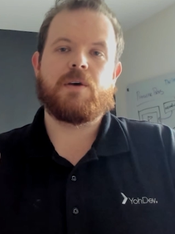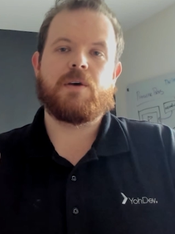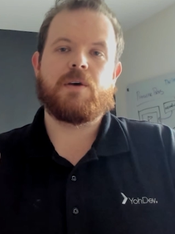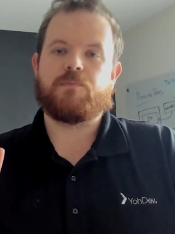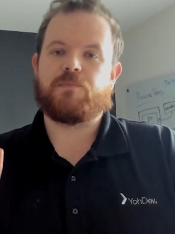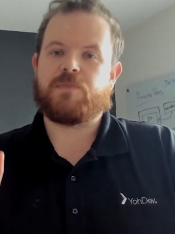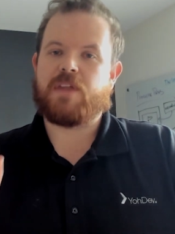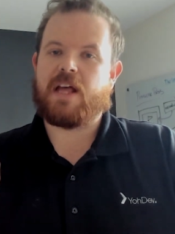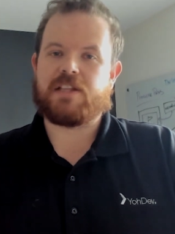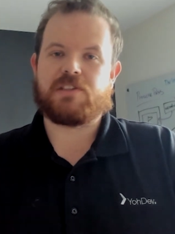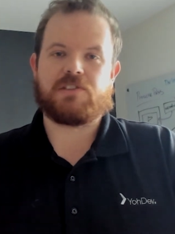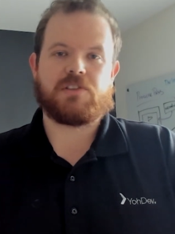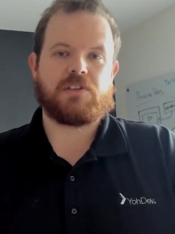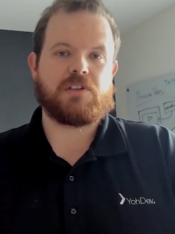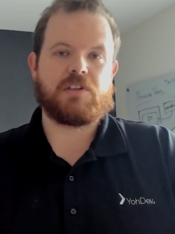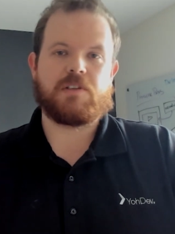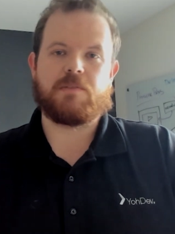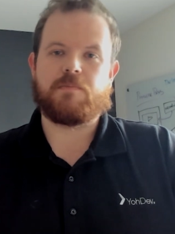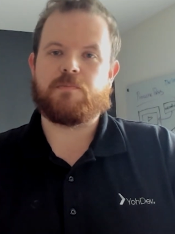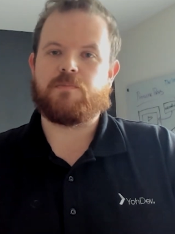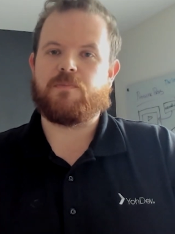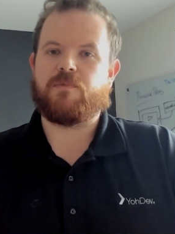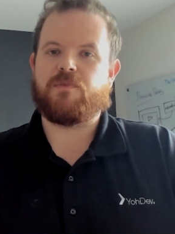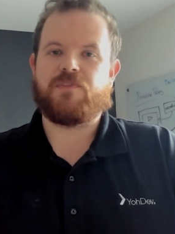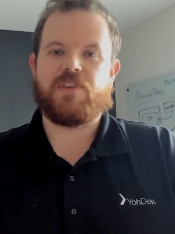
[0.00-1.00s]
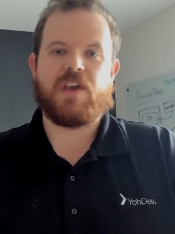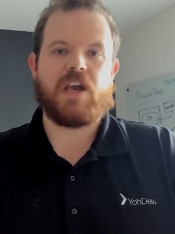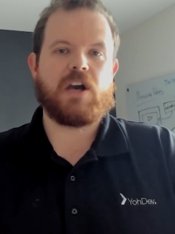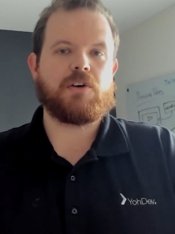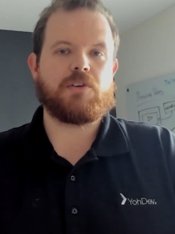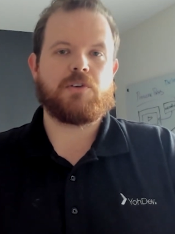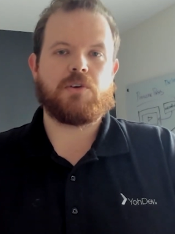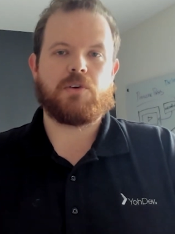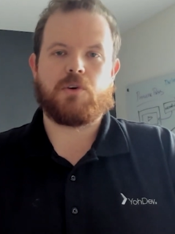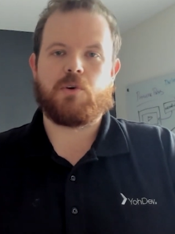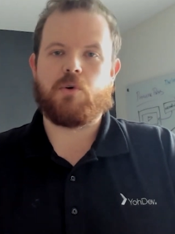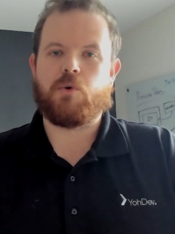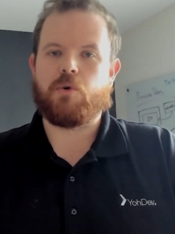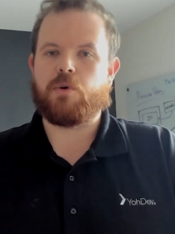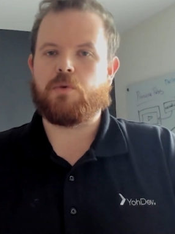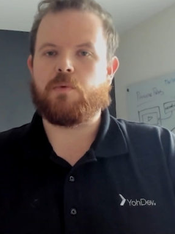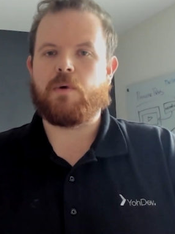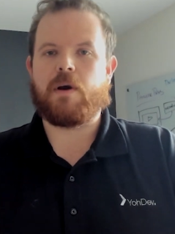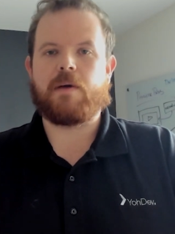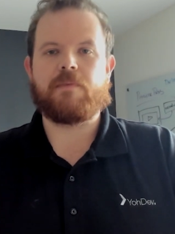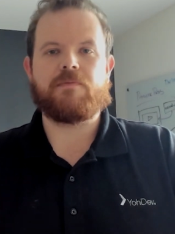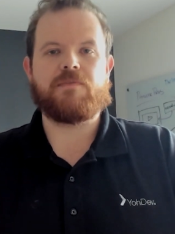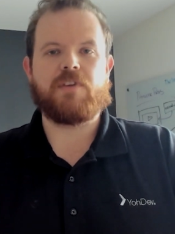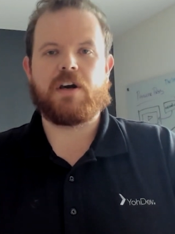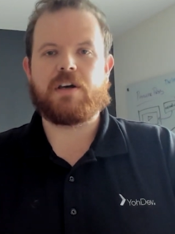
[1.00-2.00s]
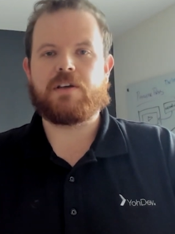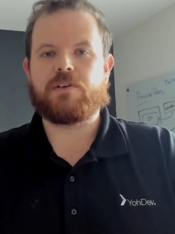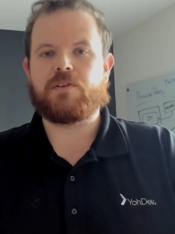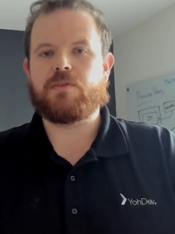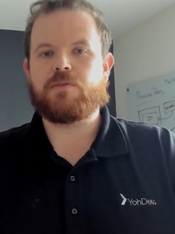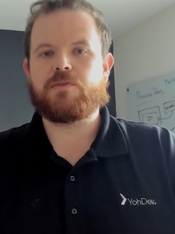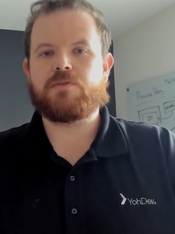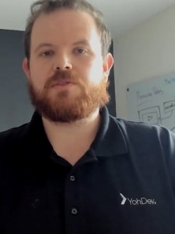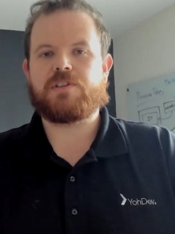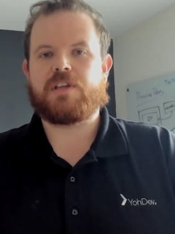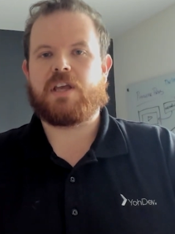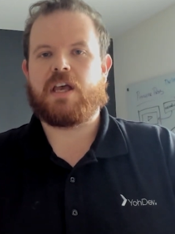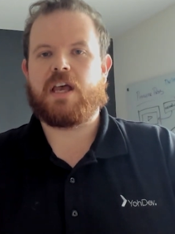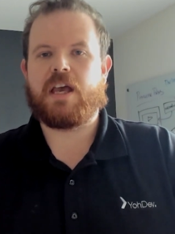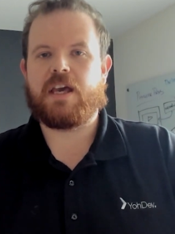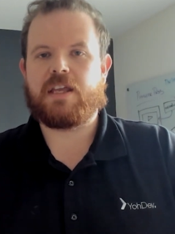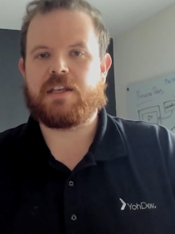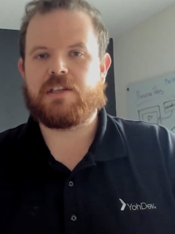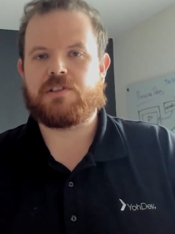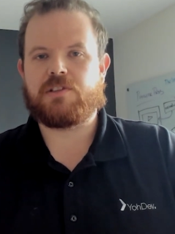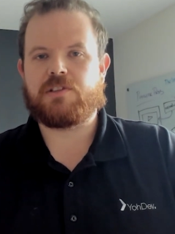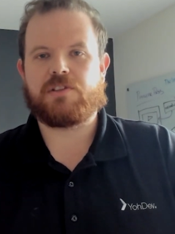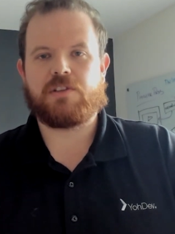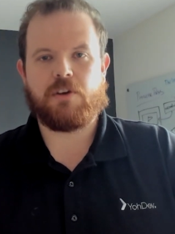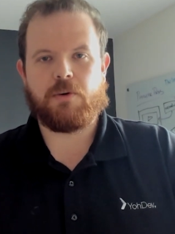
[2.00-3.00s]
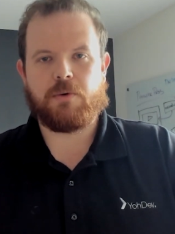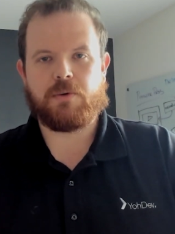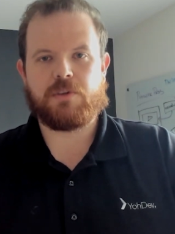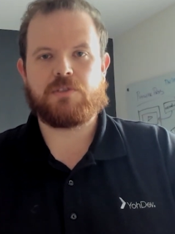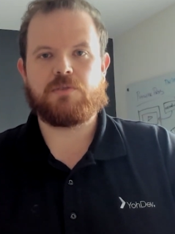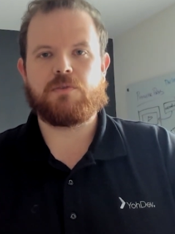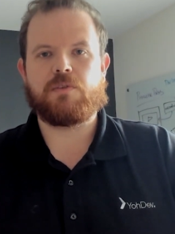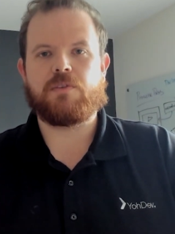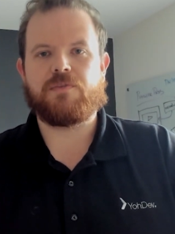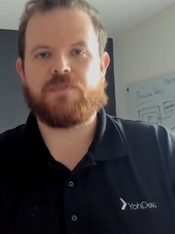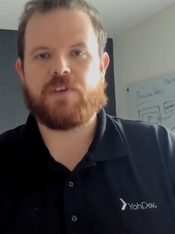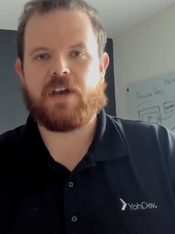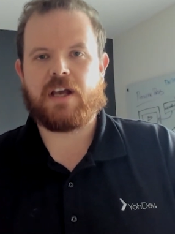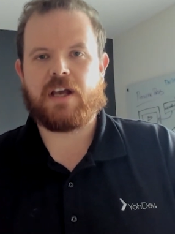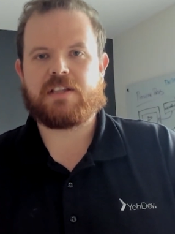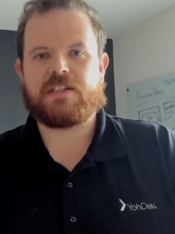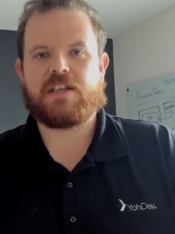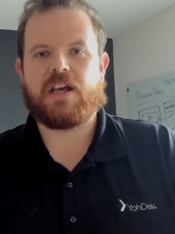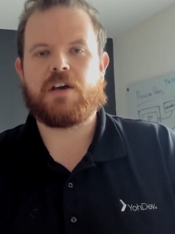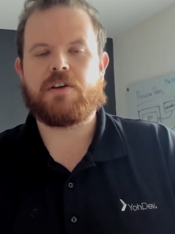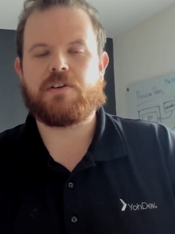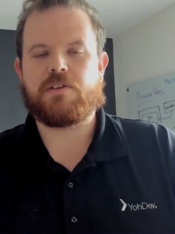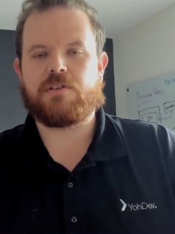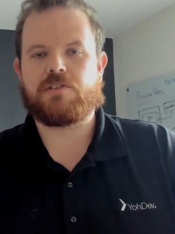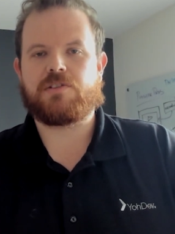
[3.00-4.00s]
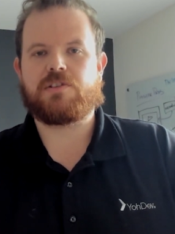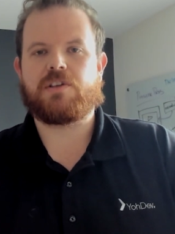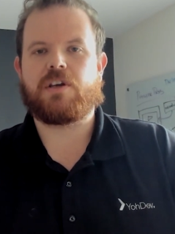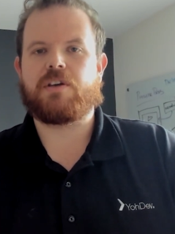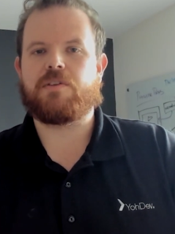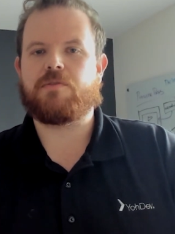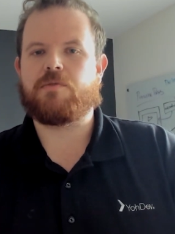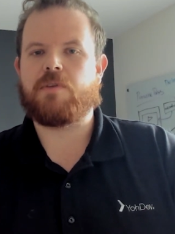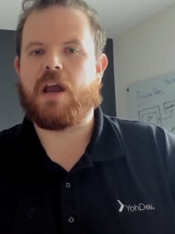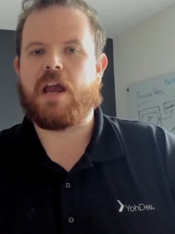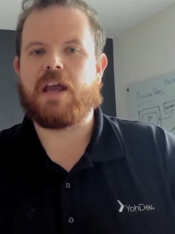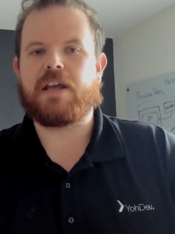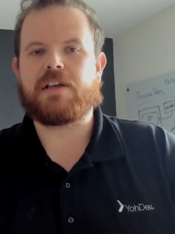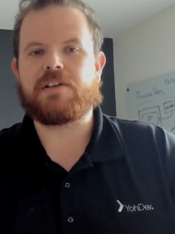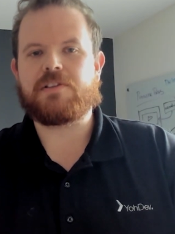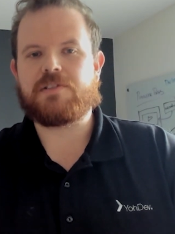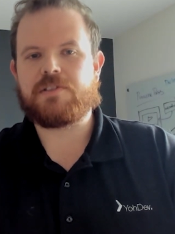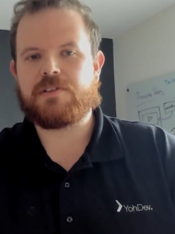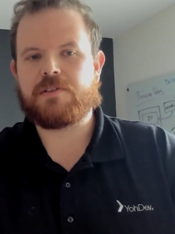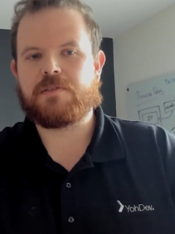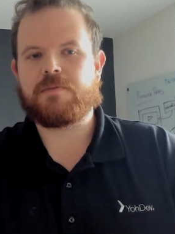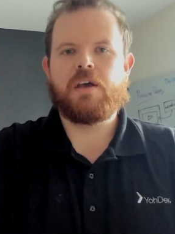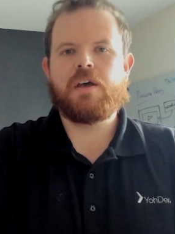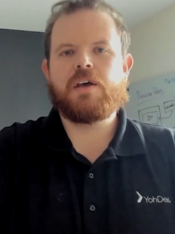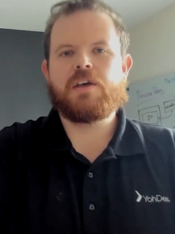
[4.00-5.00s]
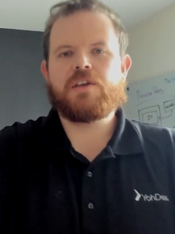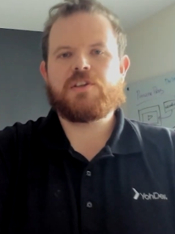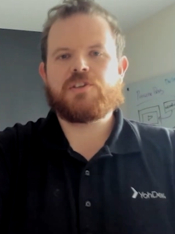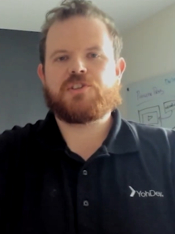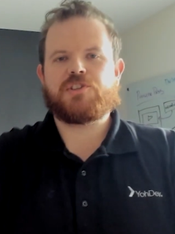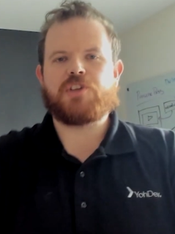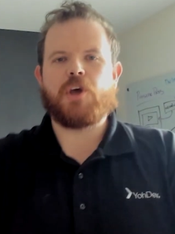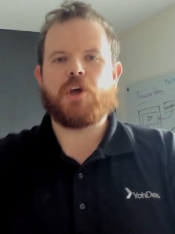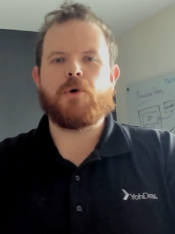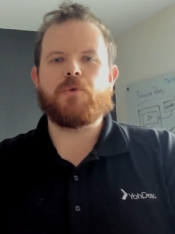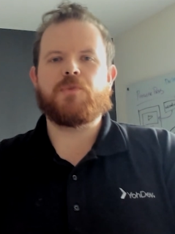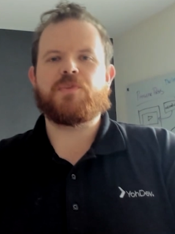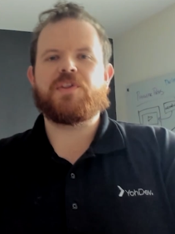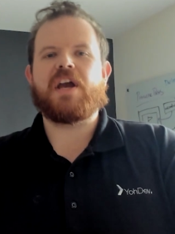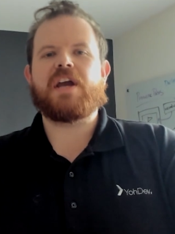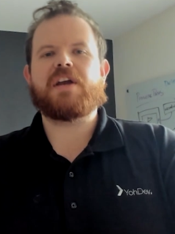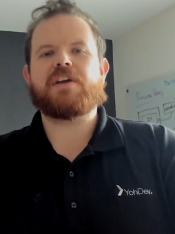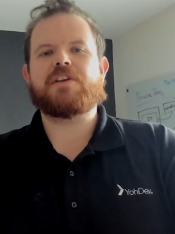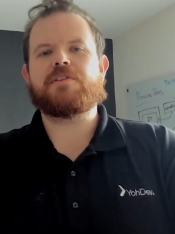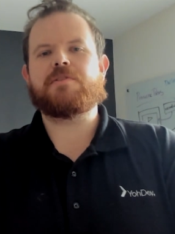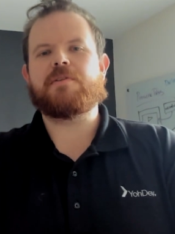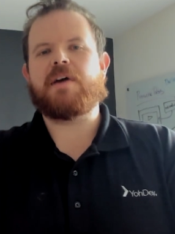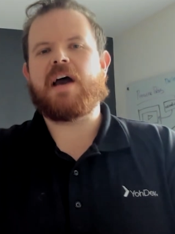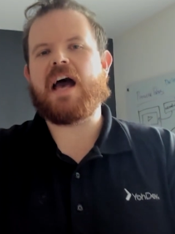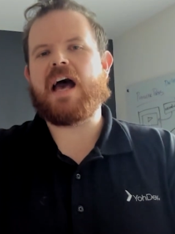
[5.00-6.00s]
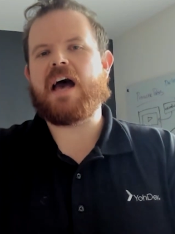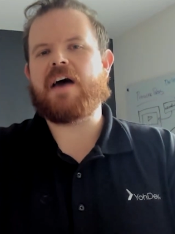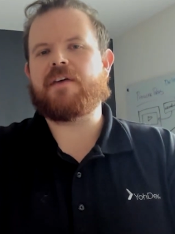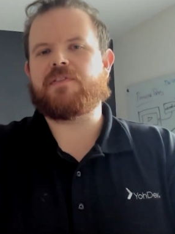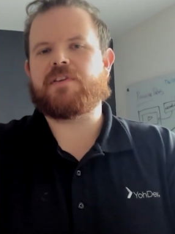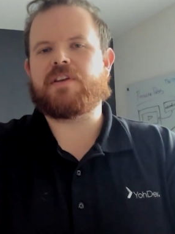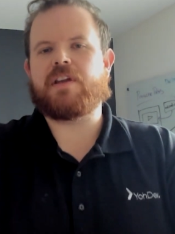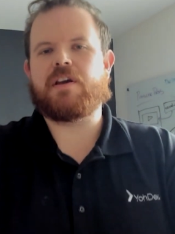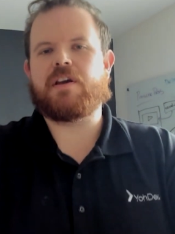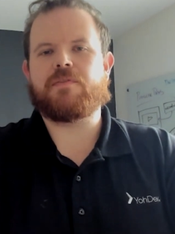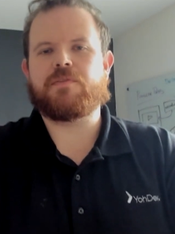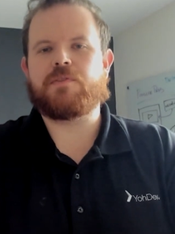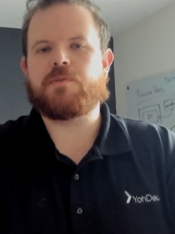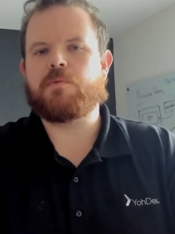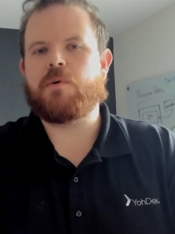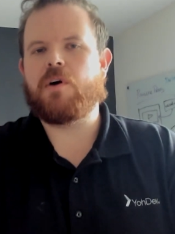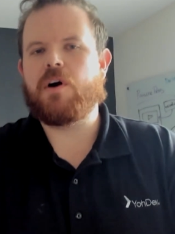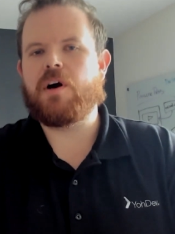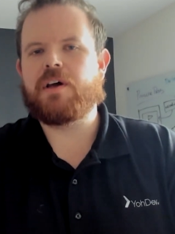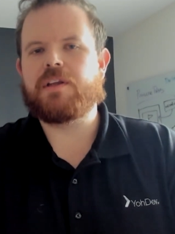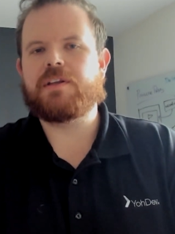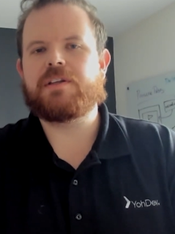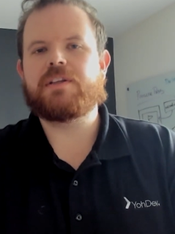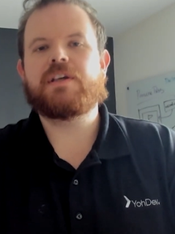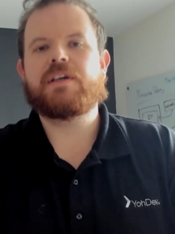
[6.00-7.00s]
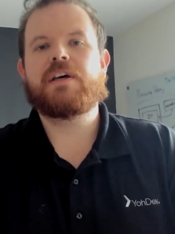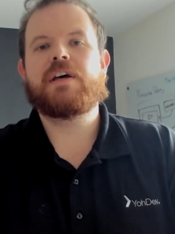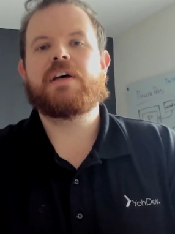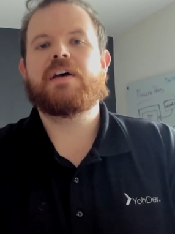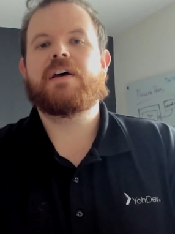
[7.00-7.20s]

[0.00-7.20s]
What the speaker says: that's going to fail your core web vitals and it's going to affect how your site ranks. So there you have it, everyone.